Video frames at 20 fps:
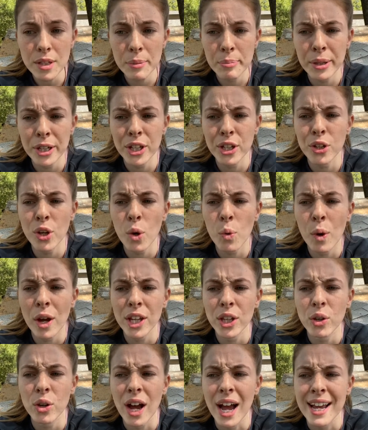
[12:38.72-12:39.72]
But you know what,
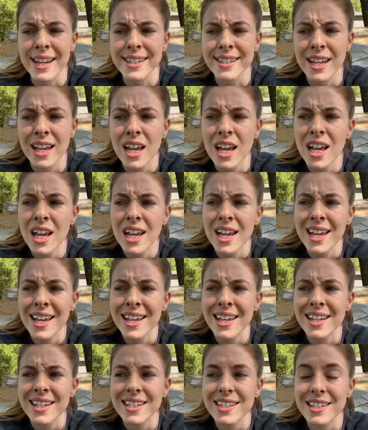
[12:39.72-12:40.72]
you guys?
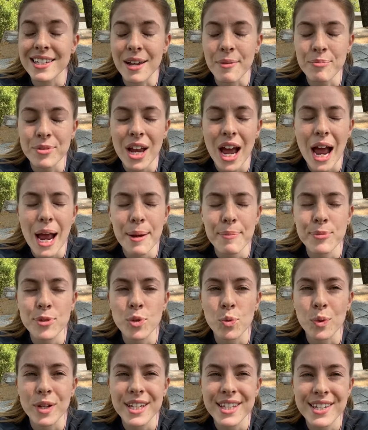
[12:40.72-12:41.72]
Sometimes
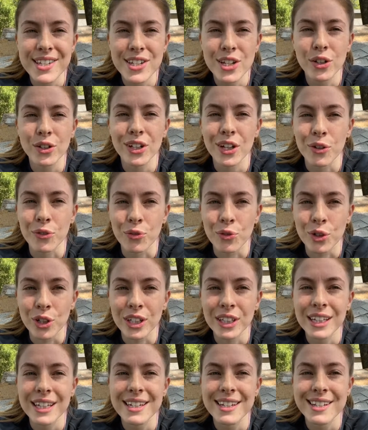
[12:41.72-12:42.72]
we still get
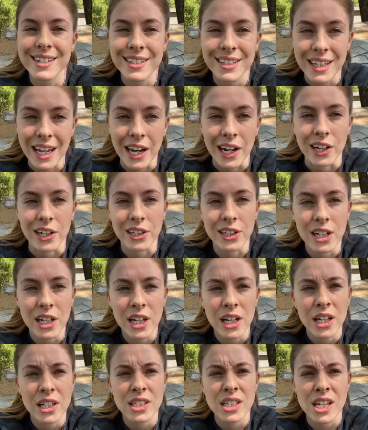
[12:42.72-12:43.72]
really scared
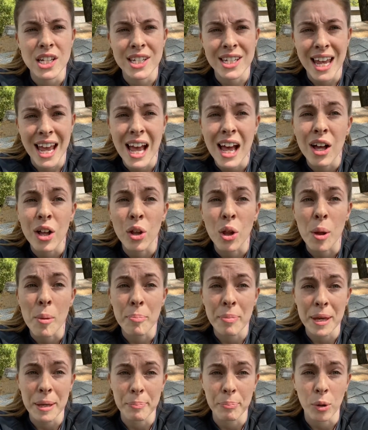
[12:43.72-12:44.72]
to tell
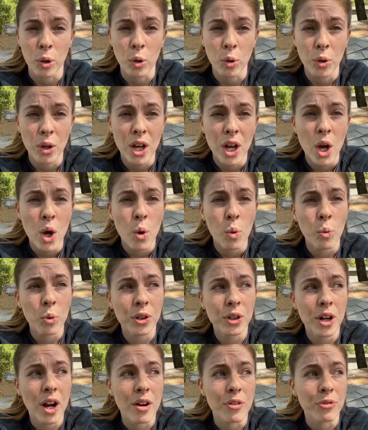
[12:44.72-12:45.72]
people.
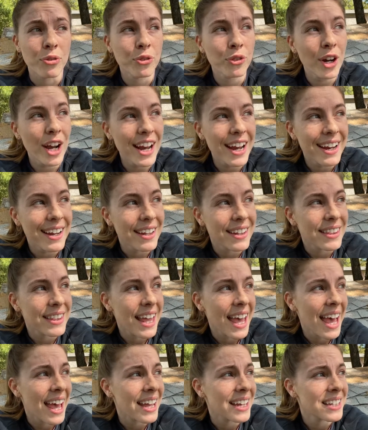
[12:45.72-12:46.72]
We're afraid
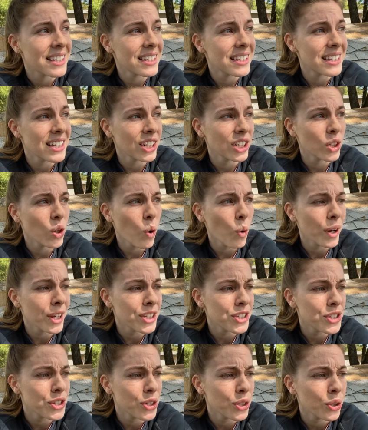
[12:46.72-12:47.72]
that they're
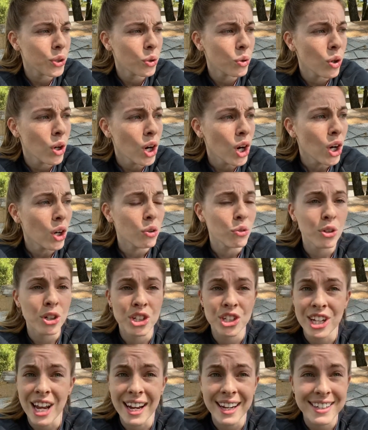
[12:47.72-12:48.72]
going to
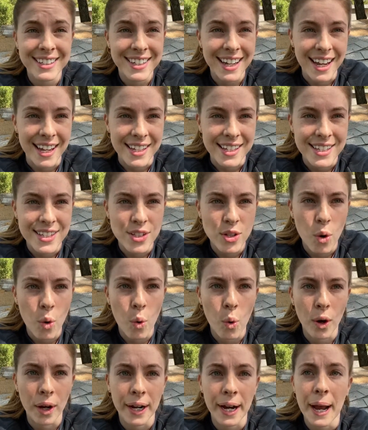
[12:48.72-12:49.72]
reject us
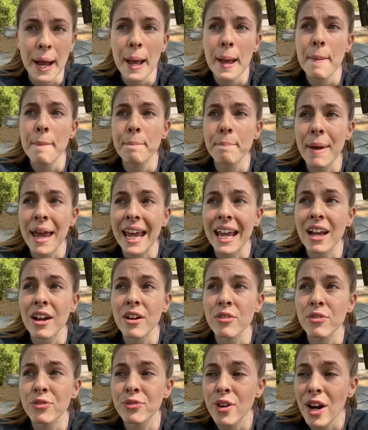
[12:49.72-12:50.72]
or make
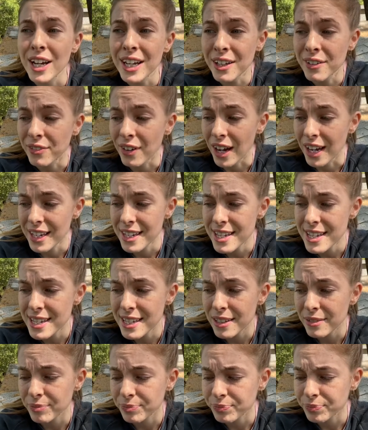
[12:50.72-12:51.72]
fun of us.